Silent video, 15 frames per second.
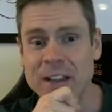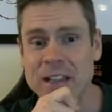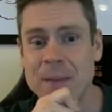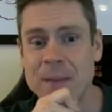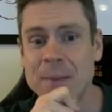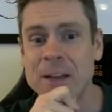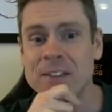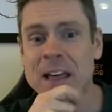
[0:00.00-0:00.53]
That
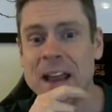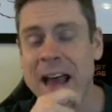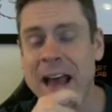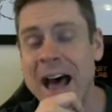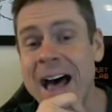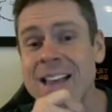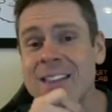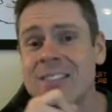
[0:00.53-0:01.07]
means that
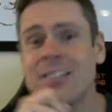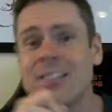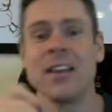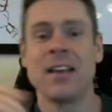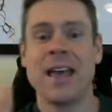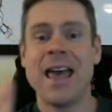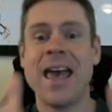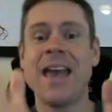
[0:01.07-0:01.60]
as
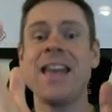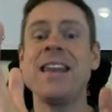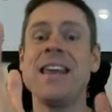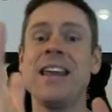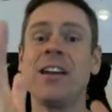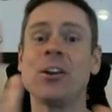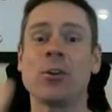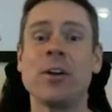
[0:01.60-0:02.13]
n
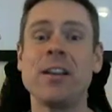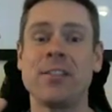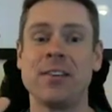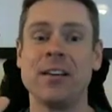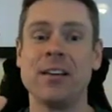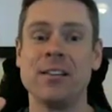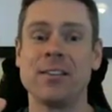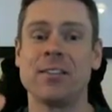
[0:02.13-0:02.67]

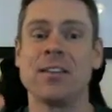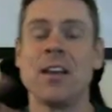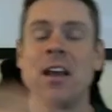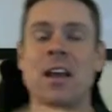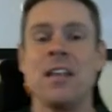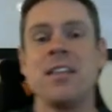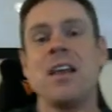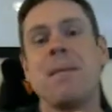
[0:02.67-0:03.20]
increases,
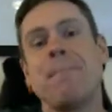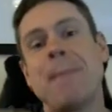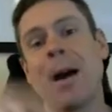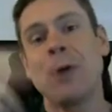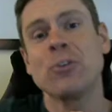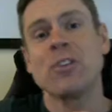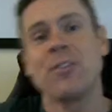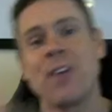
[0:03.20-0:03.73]
the
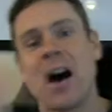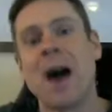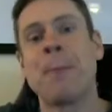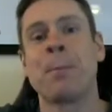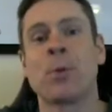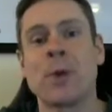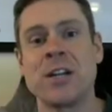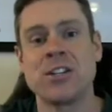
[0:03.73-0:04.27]
amount of
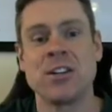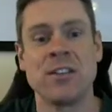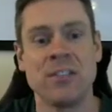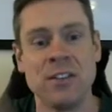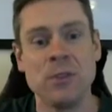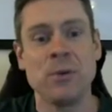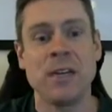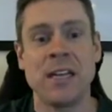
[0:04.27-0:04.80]
operations
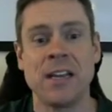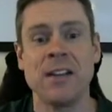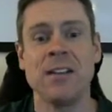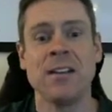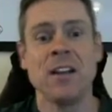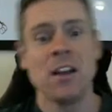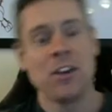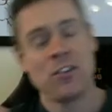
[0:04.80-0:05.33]
you need
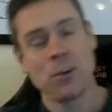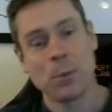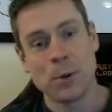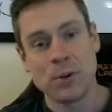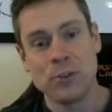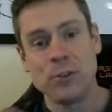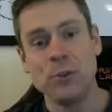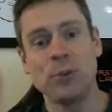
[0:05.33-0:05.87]
to
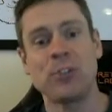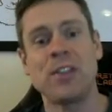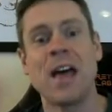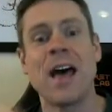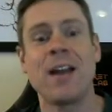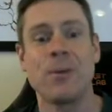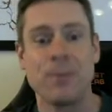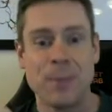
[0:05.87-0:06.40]
reduce
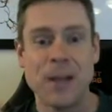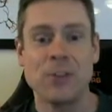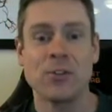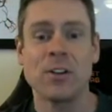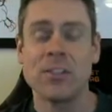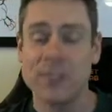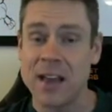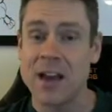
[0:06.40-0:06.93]
that
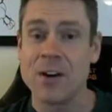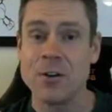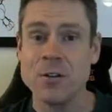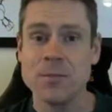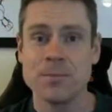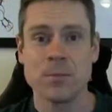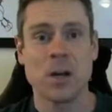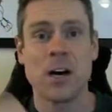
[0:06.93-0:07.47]
matrix down,
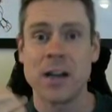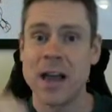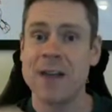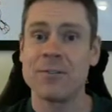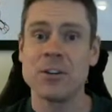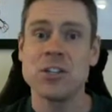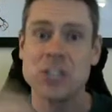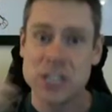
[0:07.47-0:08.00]
on
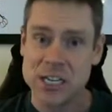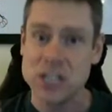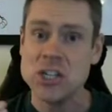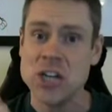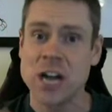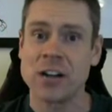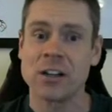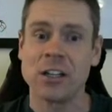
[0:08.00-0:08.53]
average, in
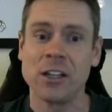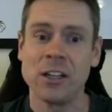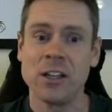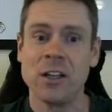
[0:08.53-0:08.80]
general,